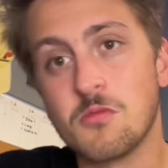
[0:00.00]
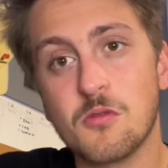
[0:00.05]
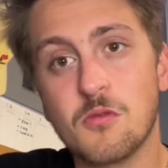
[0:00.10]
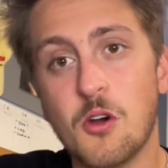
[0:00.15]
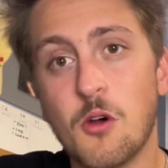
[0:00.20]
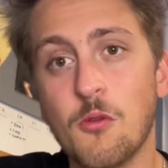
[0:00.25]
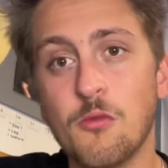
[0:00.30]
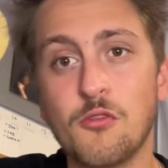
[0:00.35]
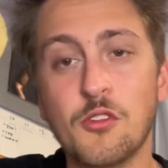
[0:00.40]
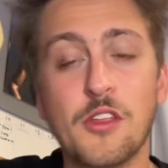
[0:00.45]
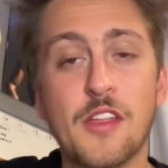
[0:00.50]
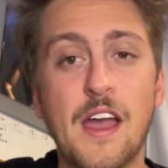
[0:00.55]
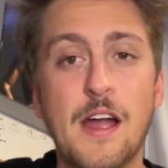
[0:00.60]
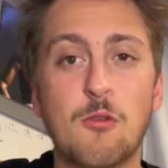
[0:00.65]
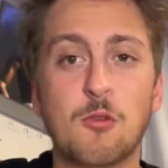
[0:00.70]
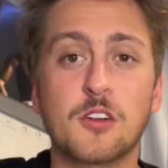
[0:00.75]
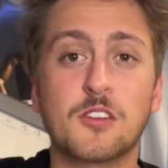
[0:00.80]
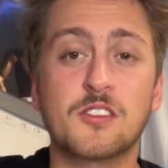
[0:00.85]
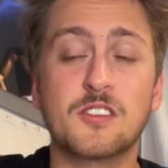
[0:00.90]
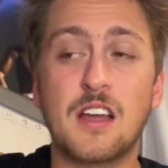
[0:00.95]
hopefully that
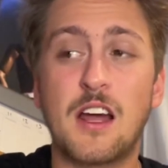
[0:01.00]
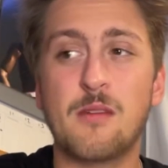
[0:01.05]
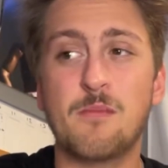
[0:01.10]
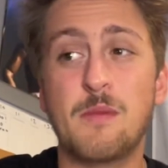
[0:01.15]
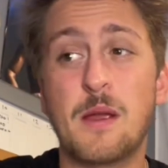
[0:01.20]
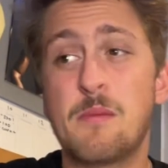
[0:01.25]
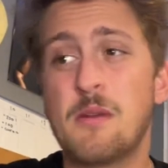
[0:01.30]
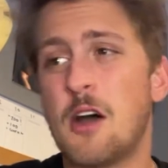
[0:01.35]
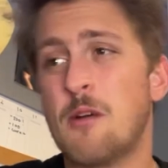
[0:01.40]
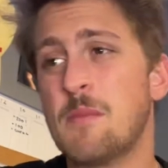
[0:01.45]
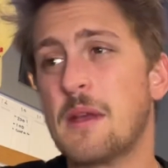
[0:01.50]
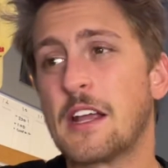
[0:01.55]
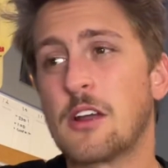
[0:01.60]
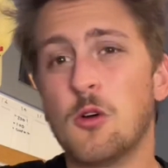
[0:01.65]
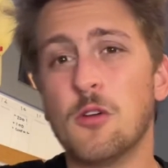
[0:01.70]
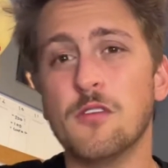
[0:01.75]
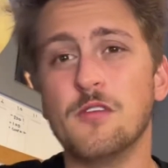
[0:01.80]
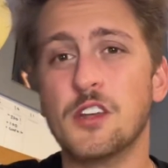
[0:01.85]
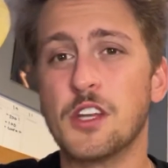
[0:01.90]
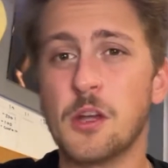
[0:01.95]
works out. Maybe I'll make a
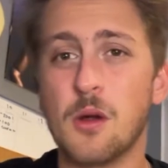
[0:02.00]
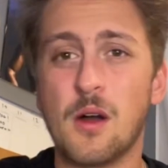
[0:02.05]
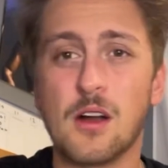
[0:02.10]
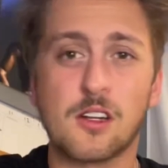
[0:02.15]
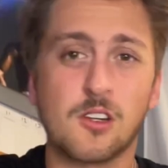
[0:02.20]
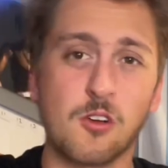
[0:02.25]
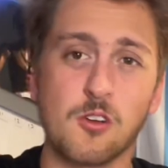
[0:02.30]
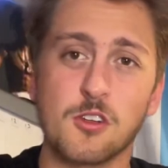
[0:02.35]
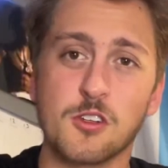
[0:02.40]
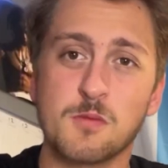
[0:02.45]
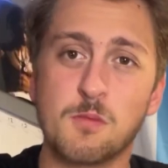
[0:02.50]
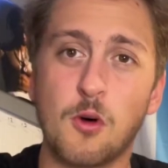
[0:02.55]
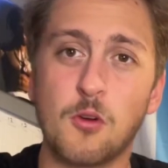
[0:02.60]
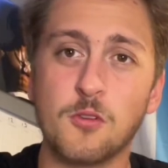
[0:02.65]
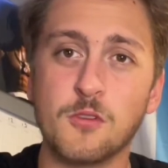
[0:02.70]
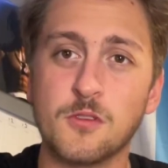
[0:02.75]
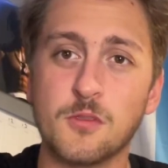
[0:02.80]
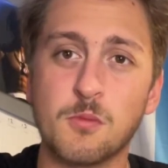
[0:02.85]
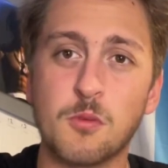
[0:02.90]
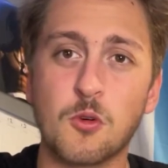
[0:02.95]
whole video on Curtis
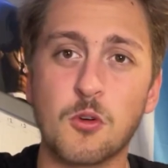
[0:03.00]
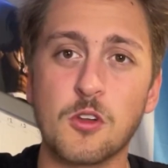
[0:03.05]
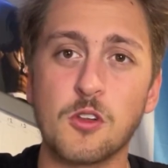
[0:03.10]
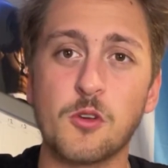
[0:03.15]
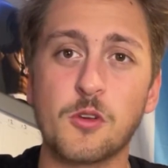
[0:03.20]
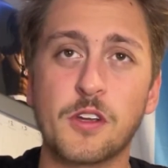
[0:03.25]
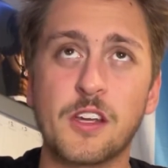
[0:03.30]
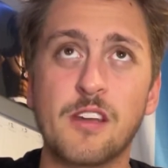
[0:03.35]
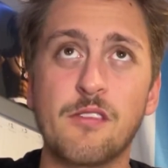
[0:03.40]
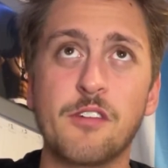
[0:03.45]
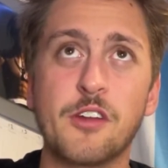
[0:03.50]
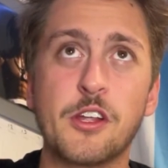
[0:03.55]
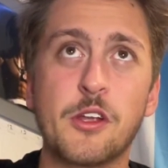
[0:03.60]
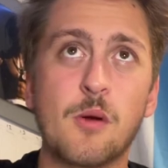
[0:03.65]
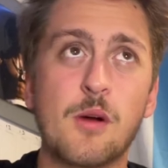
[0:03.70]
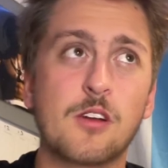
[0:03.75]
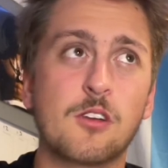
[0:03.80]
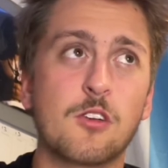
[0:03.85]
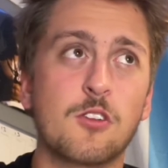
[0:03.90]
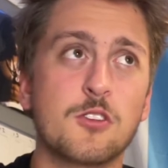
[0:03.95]
Bolton, a more low-key video
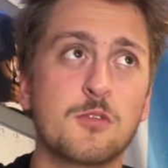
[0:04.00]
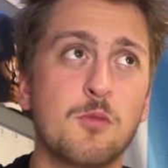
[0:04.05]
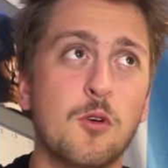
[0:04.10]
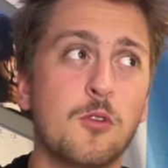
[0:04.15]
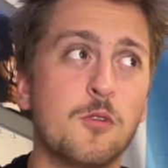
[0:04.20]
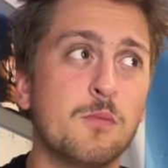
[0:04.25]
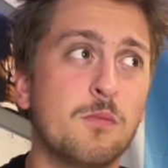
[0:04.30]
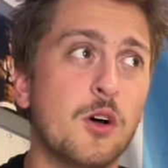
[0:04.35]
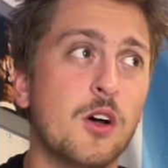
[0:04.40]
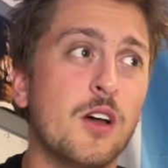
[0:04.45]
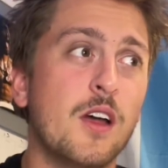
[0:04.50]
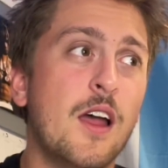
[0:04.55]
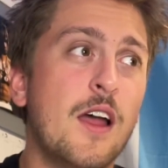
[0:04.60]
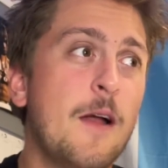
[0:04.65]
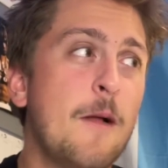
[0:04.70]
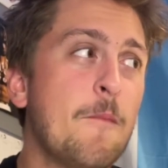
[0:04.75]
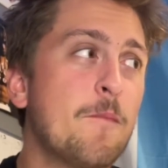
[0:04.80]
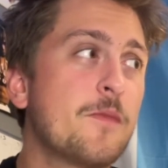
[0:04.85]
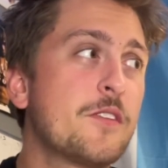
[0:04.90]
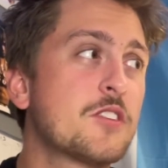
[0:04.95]
on Curtis Bolton. But
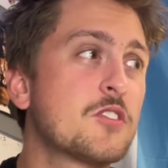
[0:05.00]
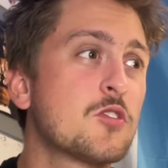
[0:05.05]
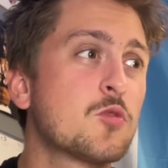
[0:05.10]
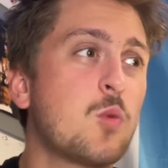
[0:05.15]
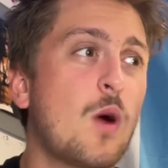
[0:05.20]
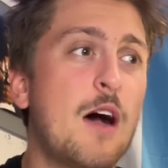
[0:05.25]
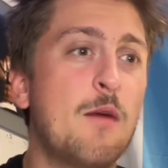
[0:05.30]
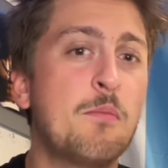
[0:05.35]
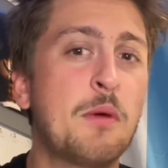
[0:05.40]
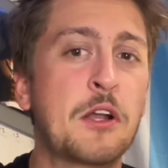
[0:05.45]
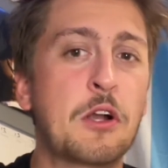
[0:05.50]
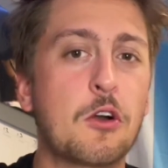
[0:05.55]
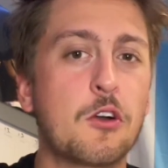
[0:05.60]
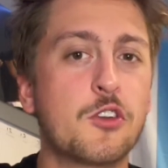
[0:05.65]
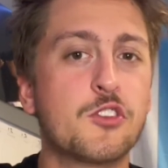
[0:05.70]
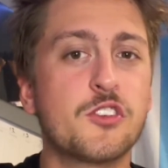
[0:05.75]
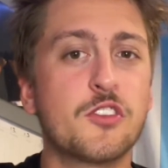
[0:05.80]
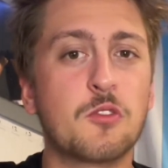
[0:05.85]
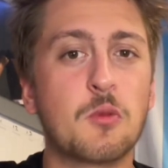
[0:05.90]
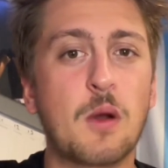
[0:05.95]
this is why I've been
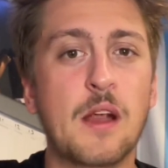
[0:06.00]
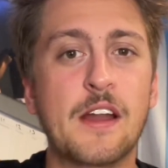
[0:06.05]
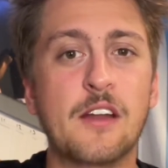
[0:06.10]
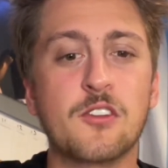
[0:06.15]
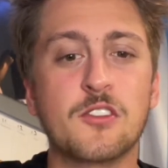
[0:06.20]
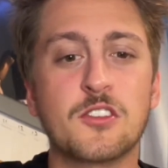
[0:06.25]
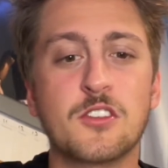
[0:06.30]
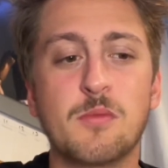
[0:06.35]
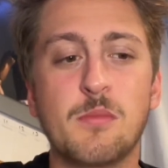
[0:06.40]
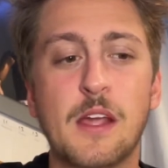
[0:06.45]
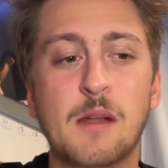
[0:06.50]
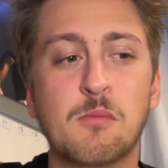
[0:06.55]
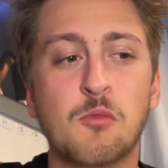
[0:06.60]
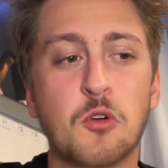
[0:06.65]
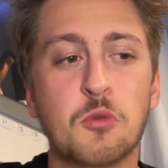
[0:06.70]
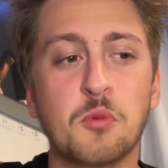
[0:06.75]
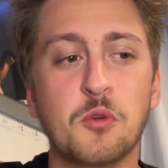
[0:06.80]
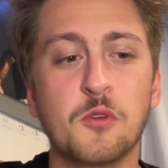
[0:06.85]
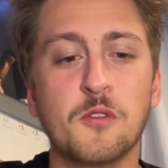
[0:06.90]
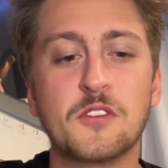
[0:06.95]
urging the Raiders to make more
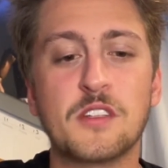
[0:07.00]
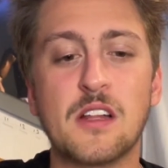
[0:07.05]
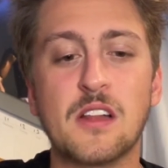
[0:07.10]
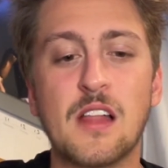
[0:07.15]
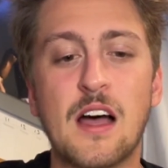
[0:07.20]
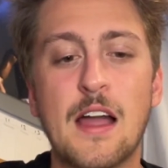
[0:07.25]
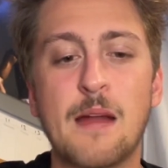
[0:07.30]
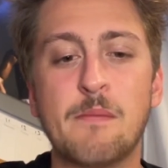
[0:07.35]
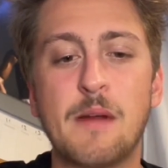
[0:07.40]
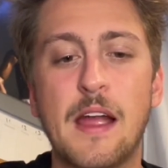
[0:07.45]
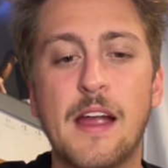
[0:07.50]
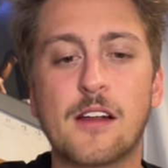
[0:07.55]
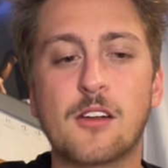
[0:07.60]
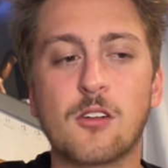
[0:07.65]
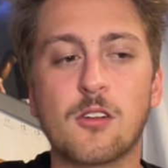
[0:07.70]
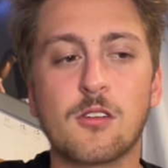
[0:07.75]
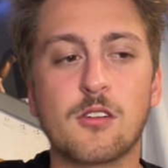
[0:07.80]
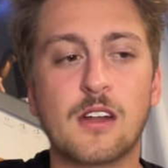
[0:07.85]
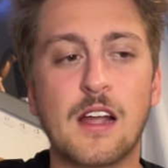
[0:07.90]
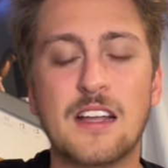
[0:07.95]
moves at
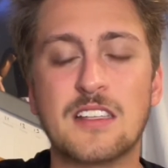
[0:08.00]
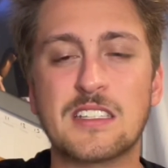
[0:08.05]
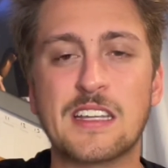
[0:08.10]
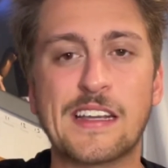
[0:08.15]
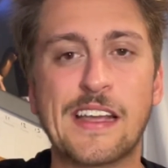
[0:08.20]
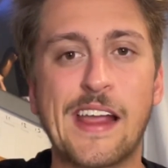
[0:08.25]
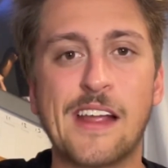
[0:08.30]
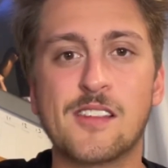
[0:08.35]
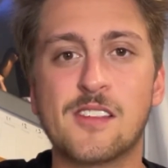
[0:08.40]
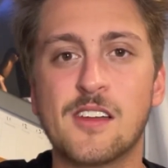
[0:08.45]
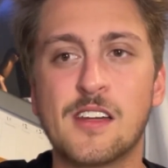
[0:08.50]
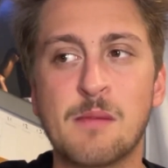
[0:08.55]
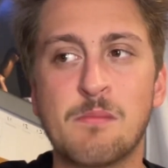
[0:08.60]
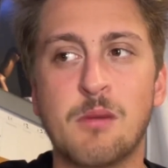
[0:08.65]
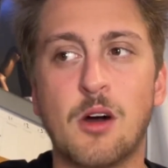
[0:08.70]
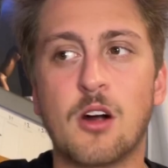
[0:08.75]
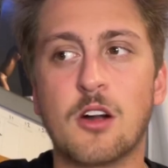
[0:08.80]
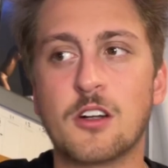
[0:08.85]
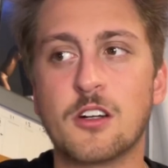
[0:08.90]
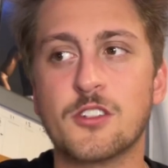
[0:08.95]
linebacker, guys like Anthony
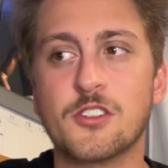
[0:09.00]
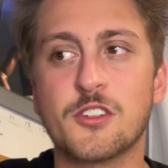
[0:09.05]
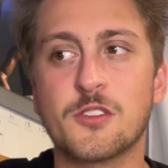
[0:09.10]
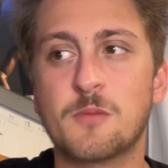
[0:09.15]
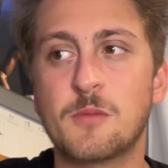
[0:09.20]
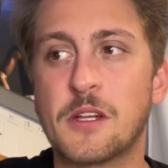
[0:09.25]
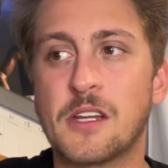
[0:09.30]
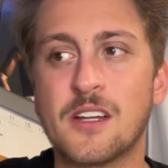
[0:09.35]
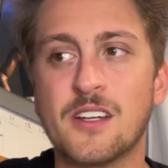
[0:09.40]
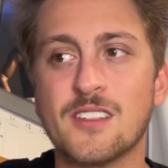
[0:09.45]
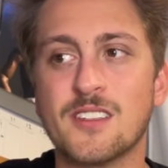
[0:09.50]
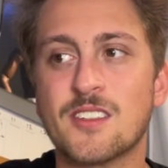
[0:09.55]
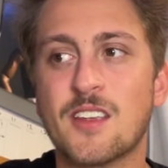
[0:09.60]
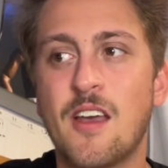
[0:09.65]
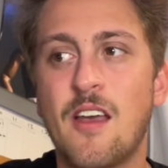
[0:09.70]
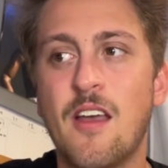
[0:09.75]
Barr, just because,